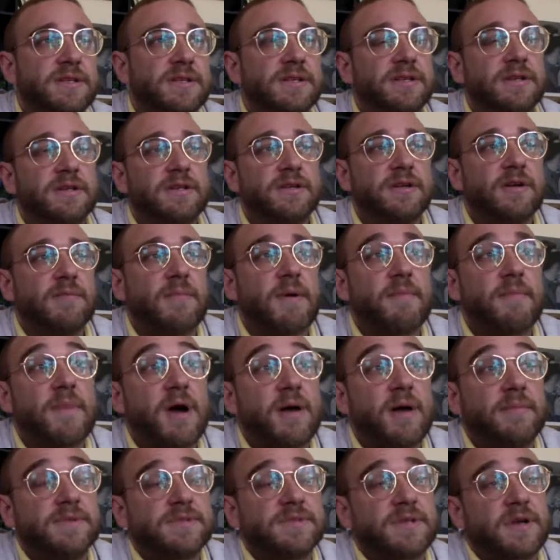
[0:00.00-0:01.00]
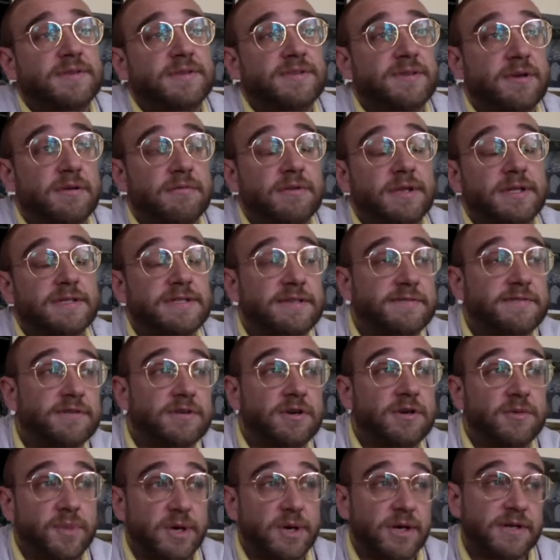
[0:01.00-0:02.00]
you know, my mom is also a really
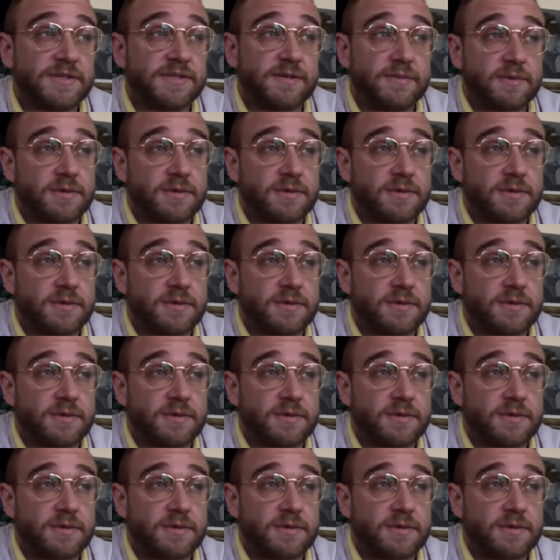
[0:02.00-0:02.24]
difficult person